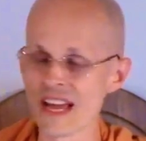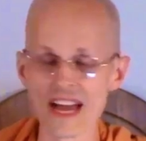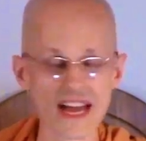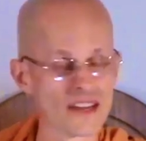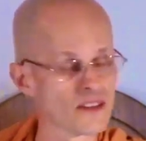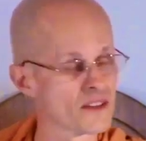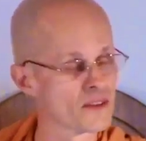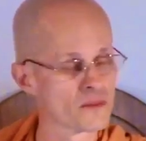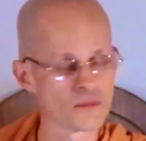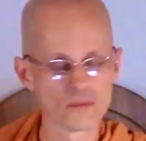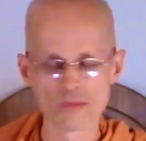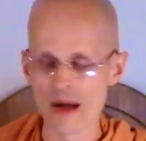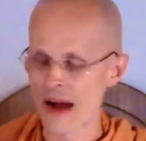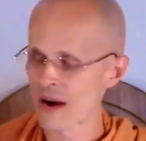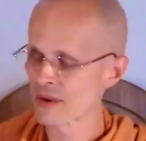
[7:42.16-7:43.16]
and
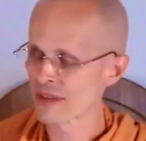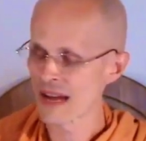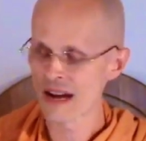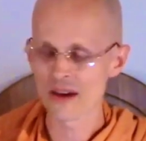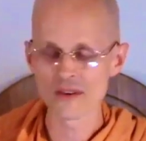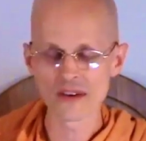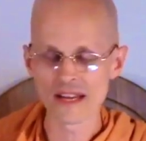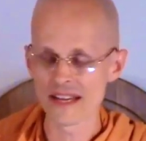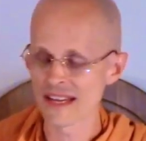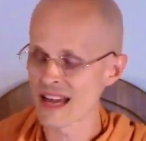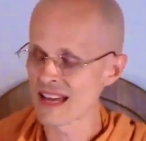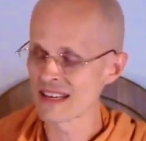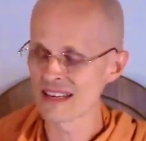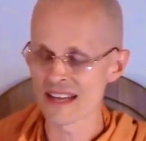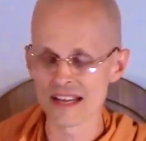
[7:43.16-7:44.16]
bowed down
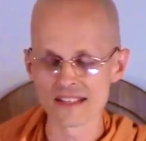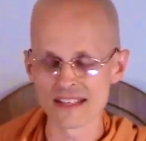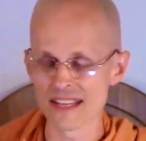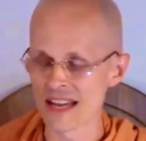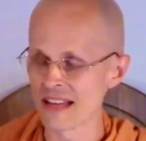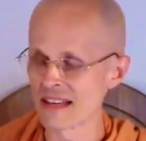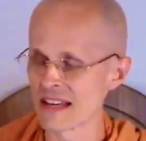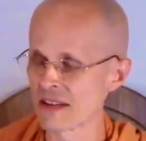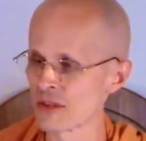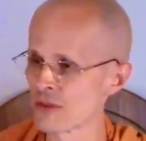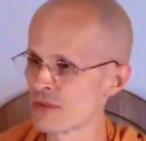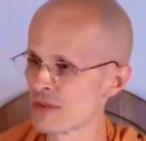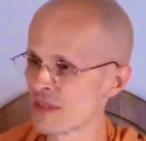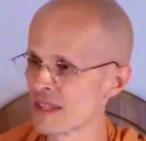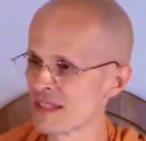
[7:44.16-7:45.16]
again and again at her
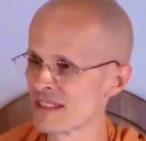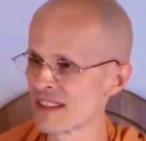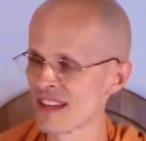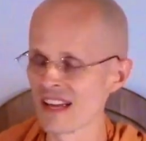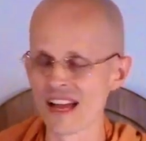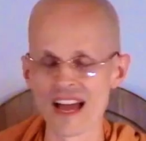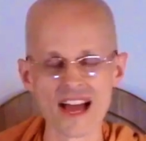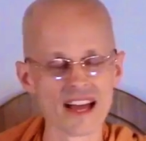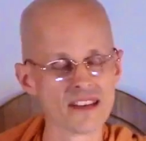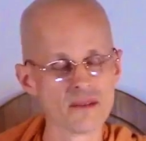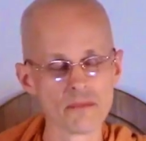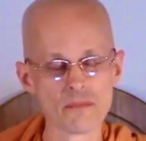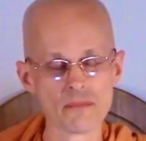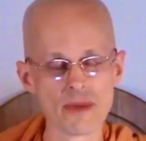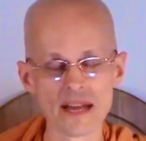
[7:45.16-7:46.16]
feet and
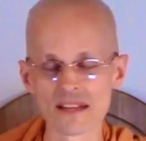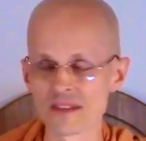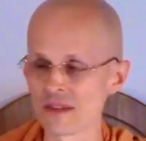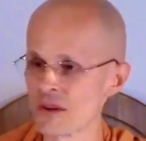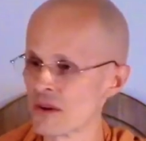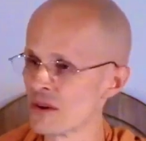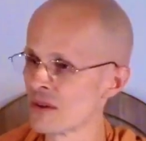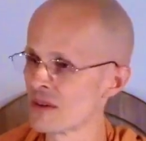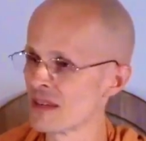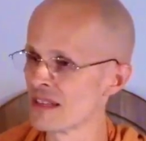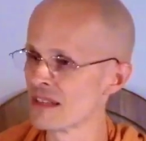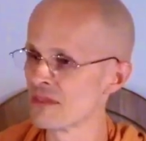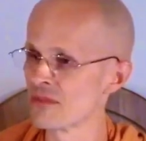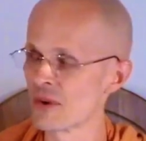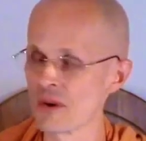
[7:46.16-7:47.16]
begged her
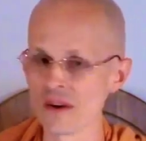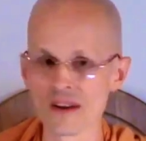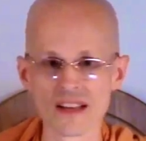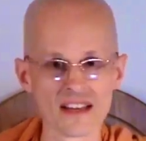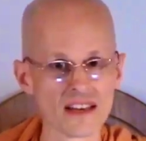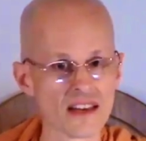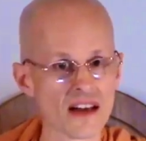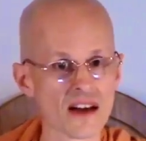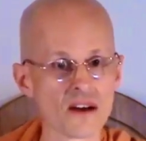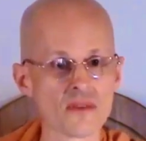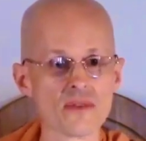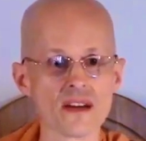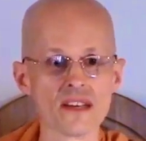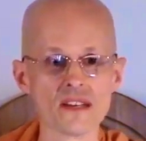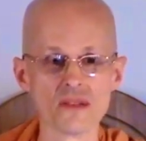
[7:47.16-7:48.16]
only for
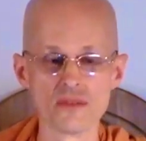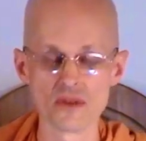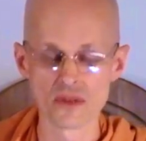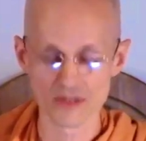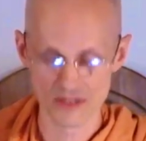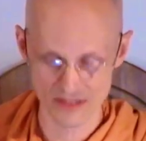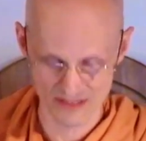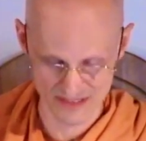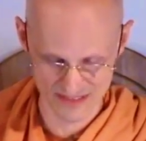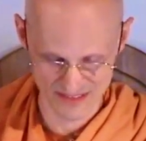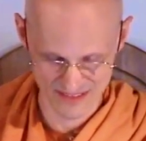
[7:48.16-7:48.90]
love and devotion.